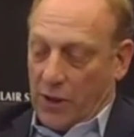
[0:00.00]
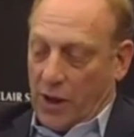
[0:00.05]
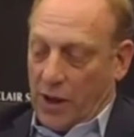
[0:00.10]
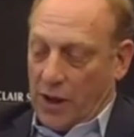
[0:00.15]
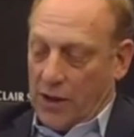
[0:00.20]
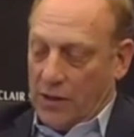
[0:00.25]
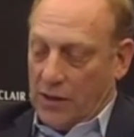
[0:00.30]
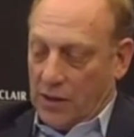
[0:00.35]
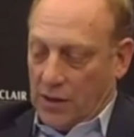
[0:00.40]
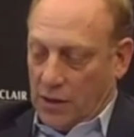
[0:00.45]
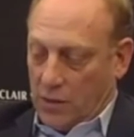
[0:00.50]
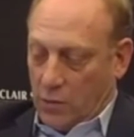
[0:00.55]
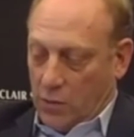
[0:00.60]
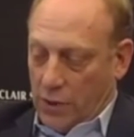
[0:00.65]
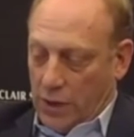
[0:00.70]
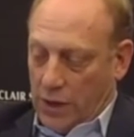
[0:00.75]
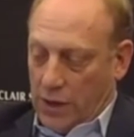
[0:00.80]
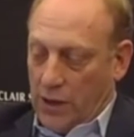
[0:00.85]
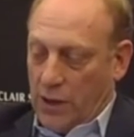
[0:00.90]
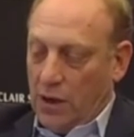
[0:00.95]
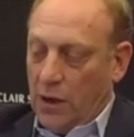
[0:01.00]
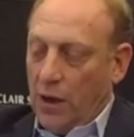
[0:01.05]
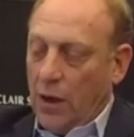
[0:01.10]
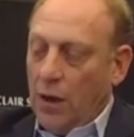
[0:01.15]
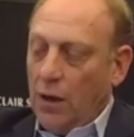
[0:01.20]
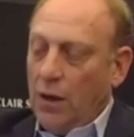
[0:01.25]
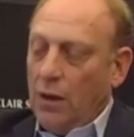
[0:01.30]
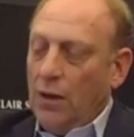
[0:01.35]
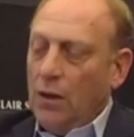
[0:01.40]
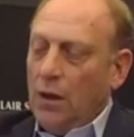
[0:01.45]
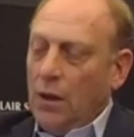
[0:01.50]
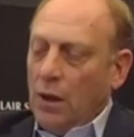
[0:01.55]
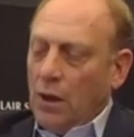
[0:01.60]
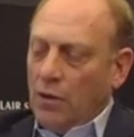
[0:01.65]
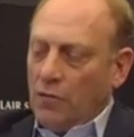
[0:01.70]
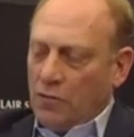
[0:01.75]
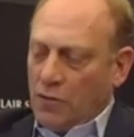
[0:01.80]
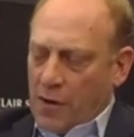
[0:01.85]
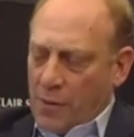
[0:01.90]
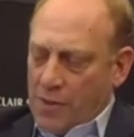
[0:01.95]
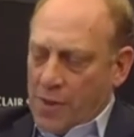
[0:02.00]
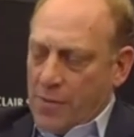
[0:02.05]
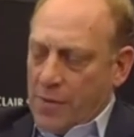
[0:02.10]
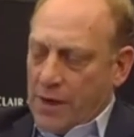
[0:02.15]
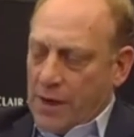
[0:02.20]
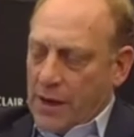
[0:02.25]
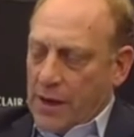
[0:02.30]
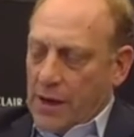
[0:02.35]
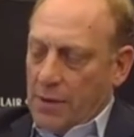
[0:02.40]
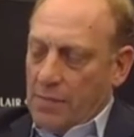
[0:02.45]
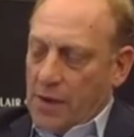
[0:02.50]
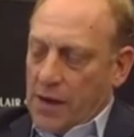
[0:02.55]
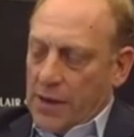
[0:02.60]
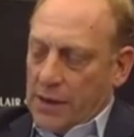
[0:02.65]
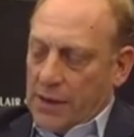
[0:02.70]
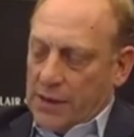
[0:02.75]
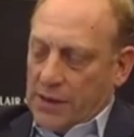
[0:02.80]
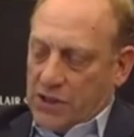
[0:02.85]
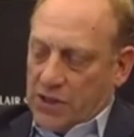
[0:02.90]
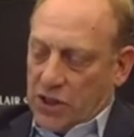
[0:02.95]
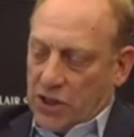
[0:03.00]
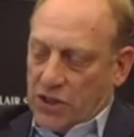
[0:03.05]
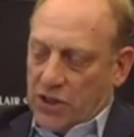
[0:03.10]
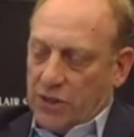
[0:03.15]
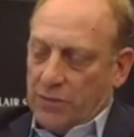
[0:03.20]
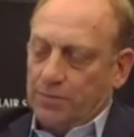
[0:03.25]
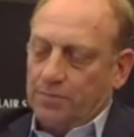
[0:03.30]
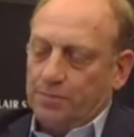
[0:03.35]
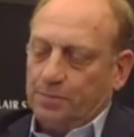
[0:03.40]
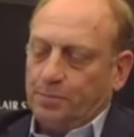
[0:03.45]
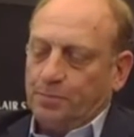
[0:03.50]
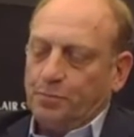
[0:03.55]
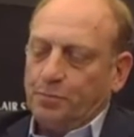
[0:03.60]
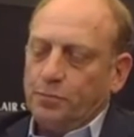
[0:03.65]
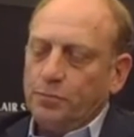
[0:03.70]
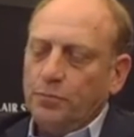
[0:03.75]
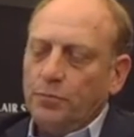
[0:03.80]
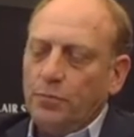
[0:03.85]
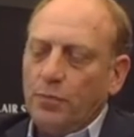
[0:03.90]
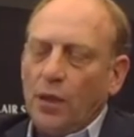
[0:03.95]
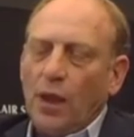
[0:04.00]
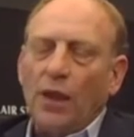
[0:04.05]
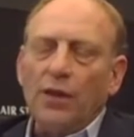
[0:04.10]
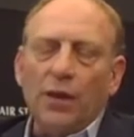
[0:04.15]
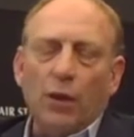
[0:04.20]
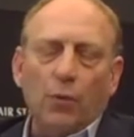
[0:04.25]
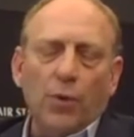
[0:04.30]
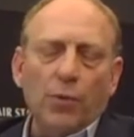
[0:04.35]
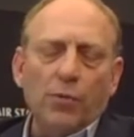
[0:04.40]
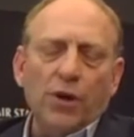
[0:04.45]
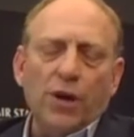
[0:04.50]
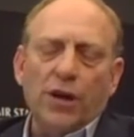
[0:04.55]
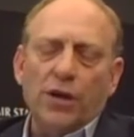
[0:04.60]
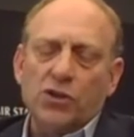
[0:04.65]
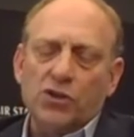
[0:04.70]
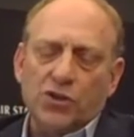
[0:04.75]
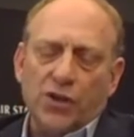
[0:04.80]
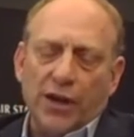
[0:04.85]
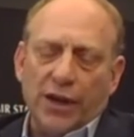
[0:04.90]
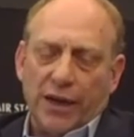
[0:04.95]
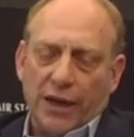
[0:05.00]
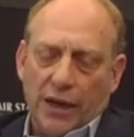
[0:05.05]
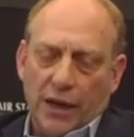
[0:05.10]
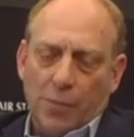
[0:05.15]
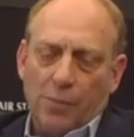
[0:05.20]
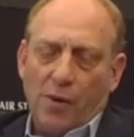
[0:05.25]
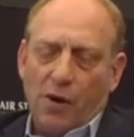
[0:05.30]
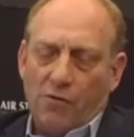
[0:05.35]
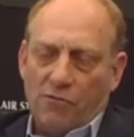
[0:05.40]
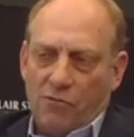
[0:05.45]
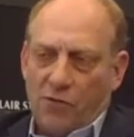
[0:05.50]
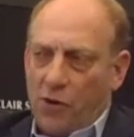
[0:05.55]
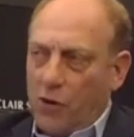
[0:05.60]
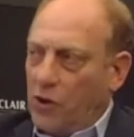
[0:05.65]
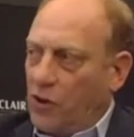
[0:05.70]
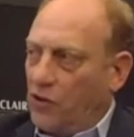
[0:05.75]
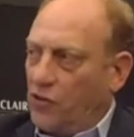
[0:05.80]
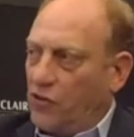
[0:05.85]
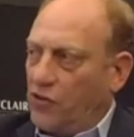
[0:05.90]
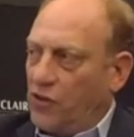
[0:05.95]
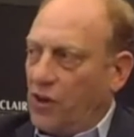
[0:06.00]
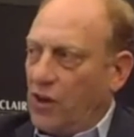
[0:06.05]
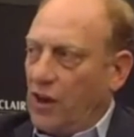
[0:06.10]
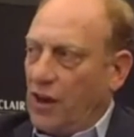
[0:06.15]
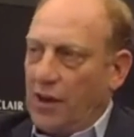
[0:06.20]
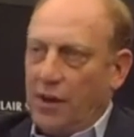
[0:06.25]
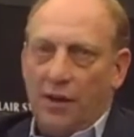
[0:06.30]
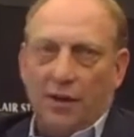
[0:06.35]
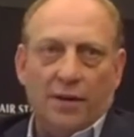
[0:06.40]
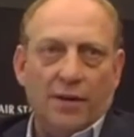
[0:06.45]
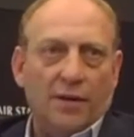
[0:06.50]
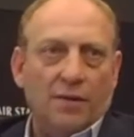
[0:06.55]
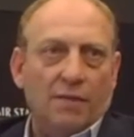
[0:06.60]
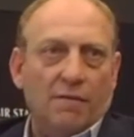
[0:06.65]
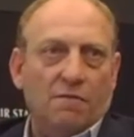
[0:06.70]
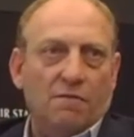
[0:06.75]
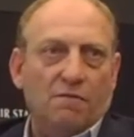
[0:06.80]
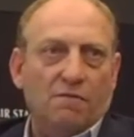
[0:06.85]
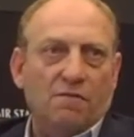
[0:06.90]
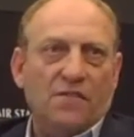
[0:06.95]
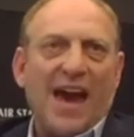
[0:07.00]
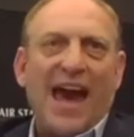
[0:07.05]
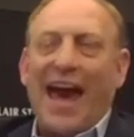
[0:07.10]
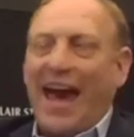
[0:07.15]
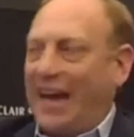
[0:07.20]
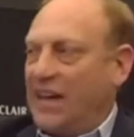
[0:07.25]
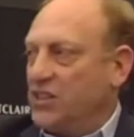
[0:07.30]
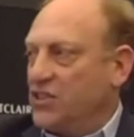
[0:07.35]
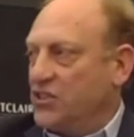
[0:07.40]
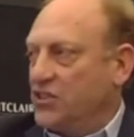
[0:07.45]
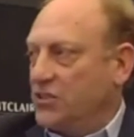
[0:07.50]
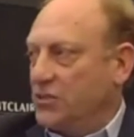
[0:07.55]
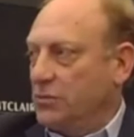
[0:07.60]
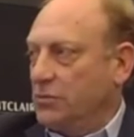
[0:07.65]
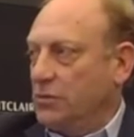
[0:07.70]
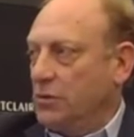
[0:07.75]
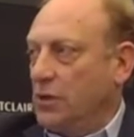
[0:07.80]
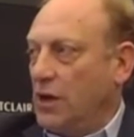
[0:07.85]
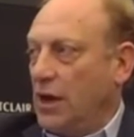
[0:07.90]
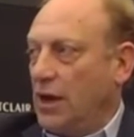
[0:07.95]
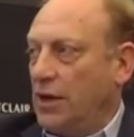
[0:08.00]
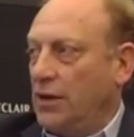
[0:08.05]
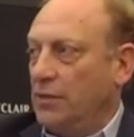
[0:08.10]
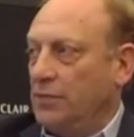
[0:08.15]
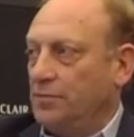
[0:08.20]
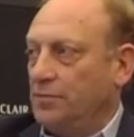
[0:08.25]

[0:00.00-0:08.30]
I think we, from the beginning, made a decision that we were going to try to keep our focus on facts, not